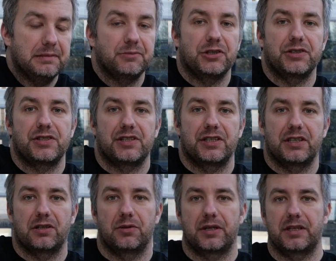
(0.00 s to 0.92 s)
just take
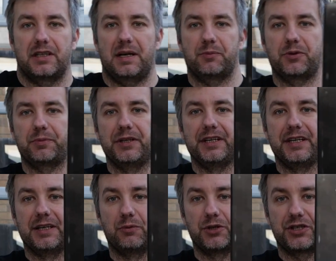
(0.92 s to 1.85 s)
a look at the laptop in
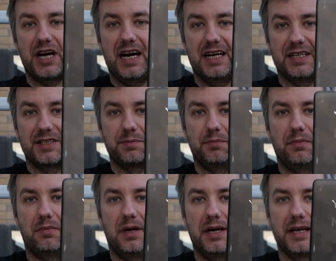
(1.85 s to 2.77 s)
here, which has
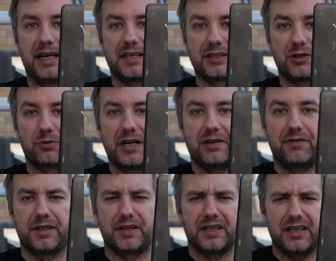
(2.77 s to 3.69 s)
my
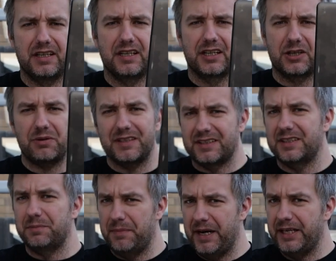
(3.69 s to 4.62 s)
engraving.
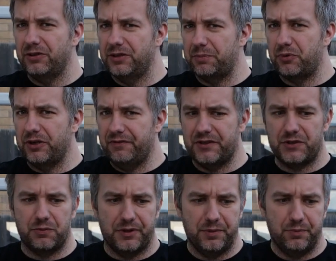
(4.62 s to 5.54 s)
Granted, made on the
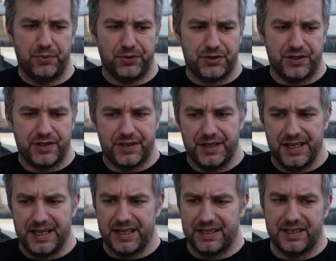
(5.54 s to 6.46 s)
previous one, but
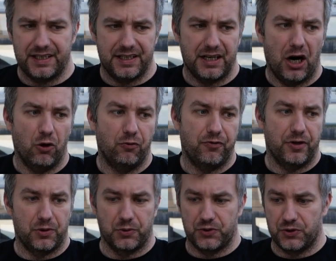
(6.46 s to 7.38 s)
the
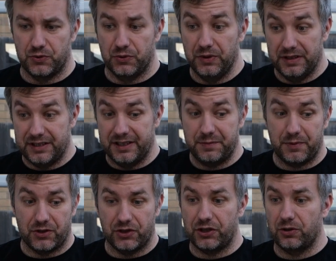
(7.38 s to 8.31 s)
Aufero 2, this
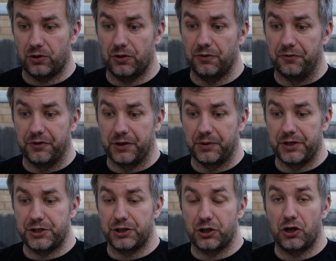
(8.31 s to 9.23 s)
particular
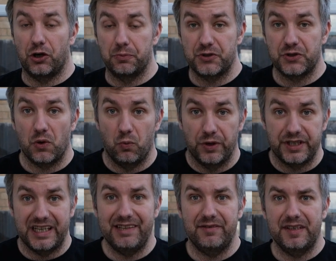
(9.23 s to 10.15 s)
configuration, comes
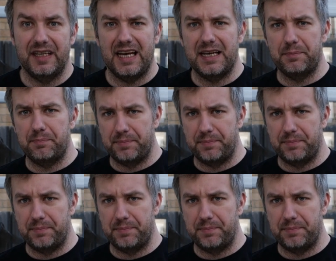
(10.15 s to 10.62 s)
with even a